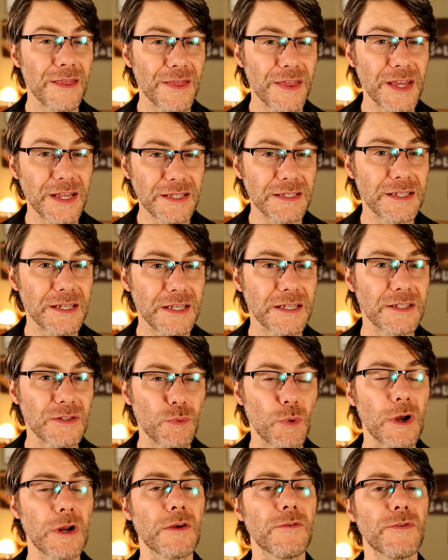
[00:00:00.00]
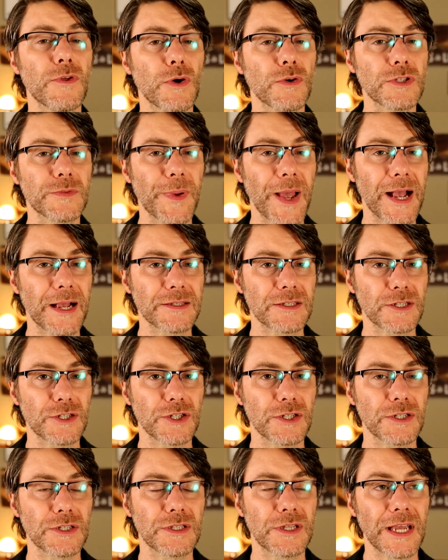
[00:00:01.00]
This is one of those
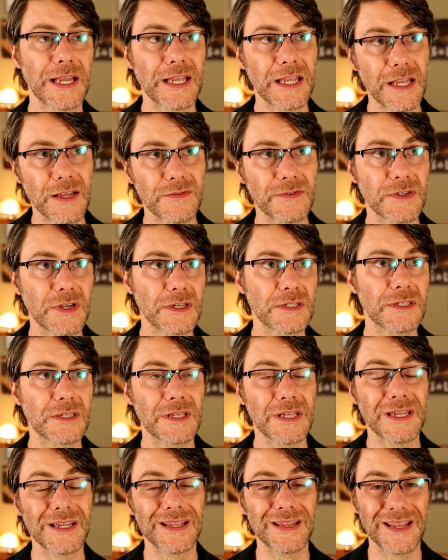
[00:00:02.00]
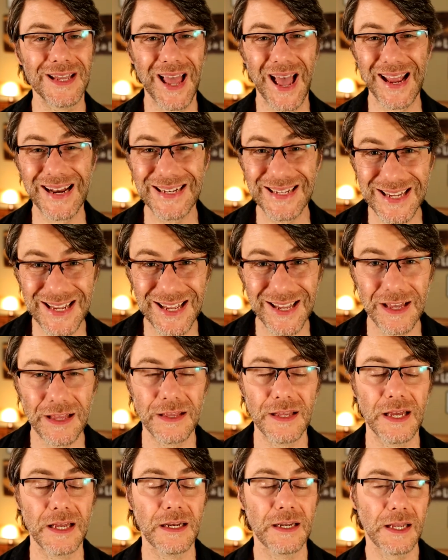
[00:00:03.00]
passages that gives us the idea
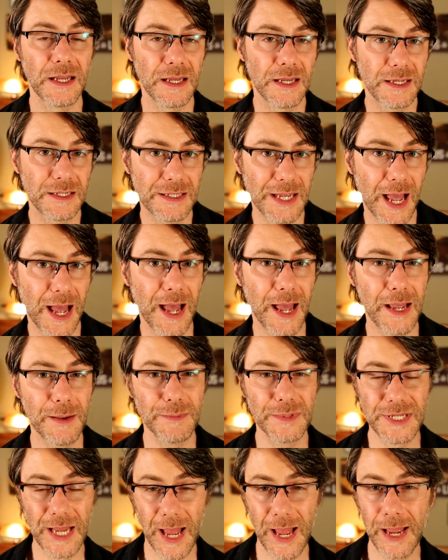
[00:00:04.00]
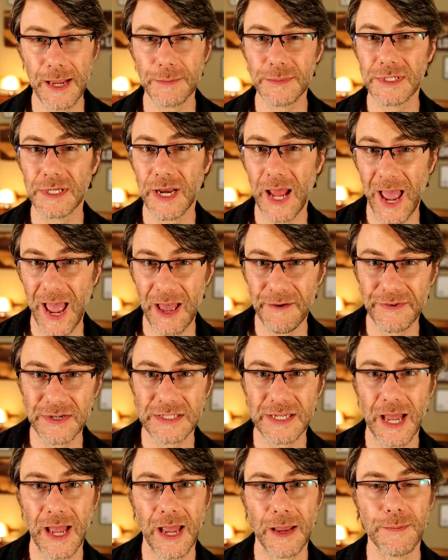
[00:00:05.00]
that time times and half a
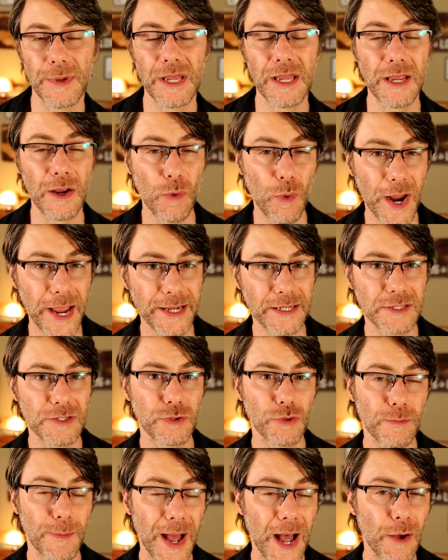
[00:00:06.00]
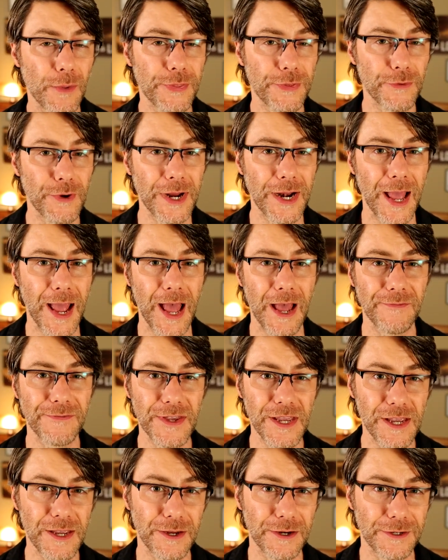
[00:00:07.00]
time equates to about 3.5
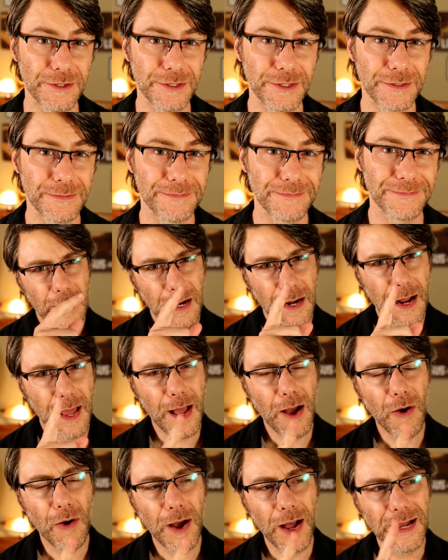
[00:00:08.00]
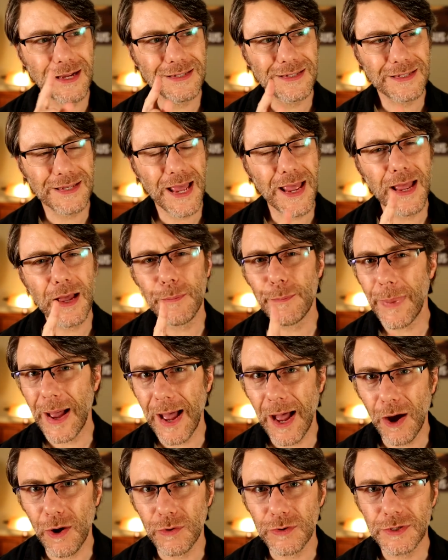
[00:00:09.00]
years. Now, I say
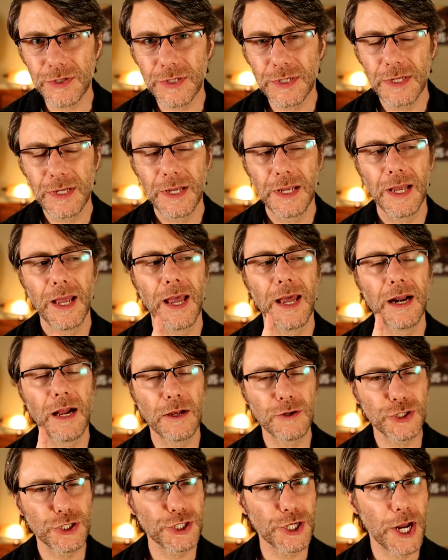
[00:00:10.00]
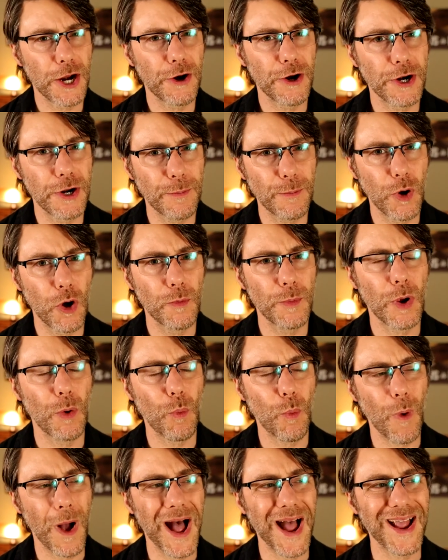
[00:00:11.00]
about, and I'll share in a moment
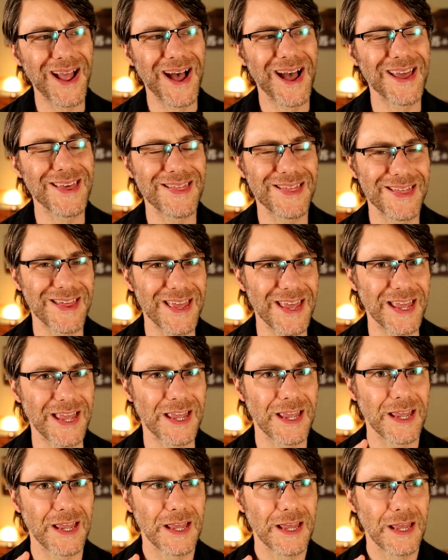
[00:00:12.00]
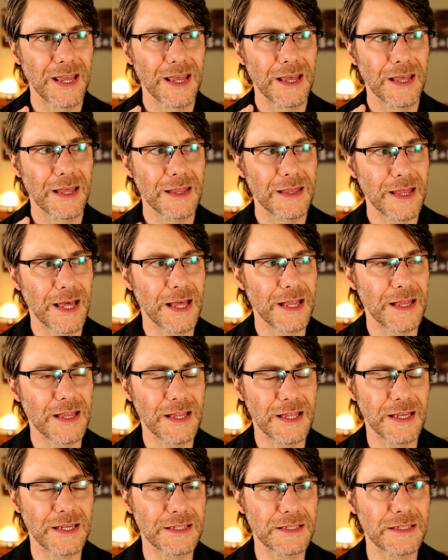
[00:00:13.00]
why I think that
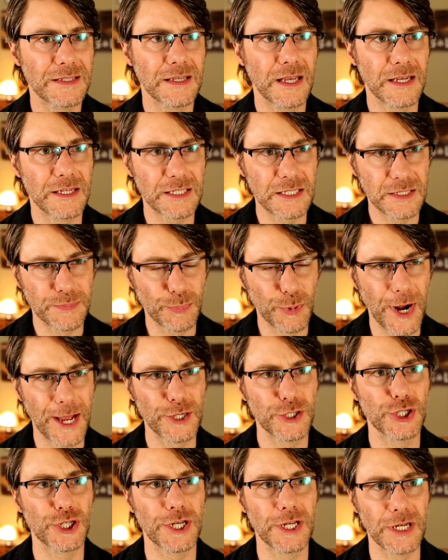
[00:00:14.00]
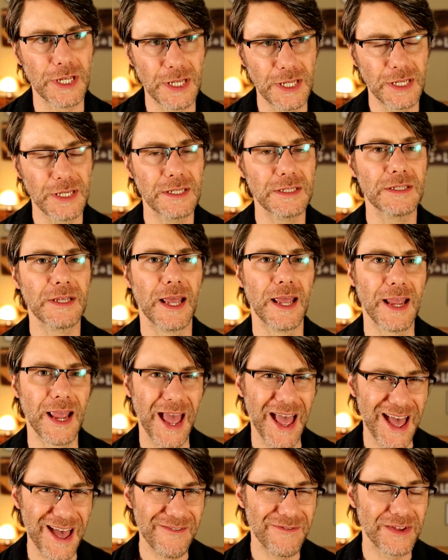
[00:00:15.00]
this expression is a
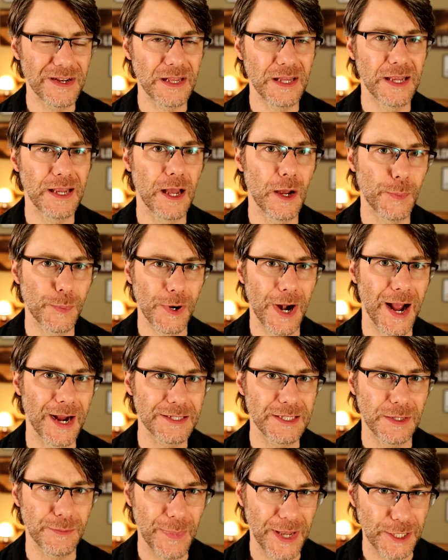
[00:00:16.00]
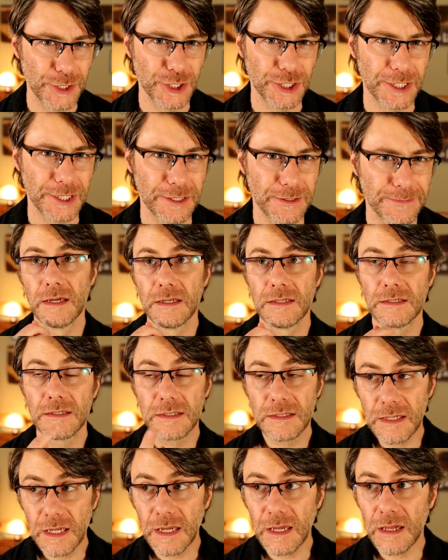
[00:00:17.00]
heavenly approximation.
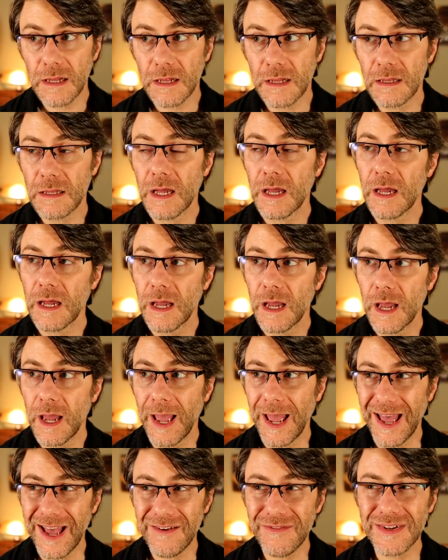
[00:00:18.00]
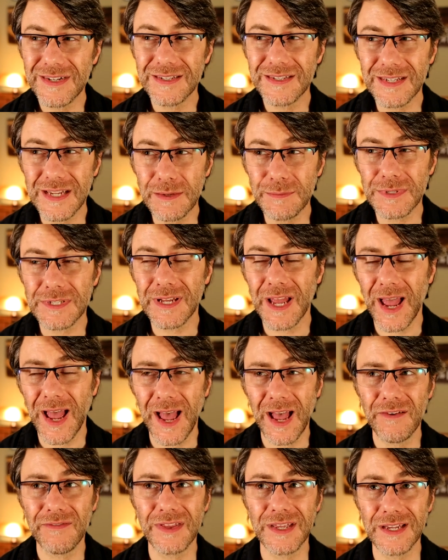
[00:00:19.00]
Still, heaven seems to
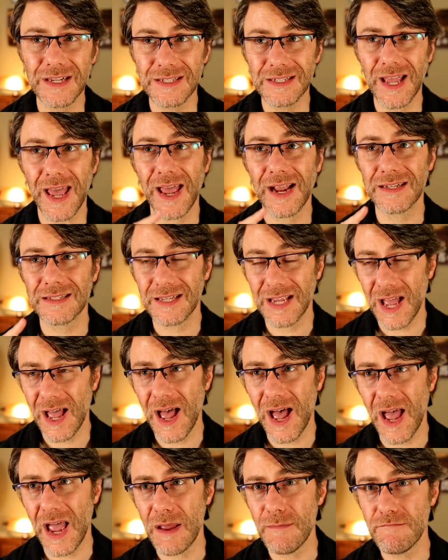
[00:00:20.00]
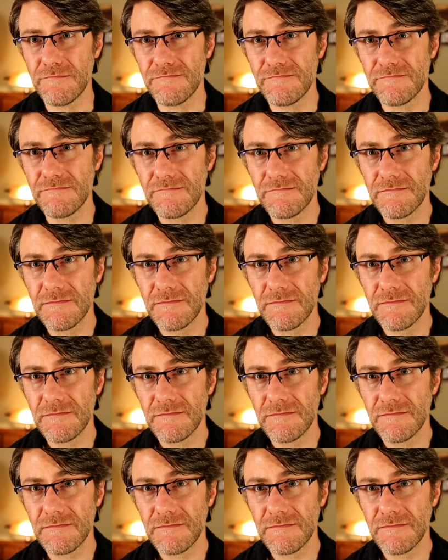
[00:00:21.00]
have the exact time,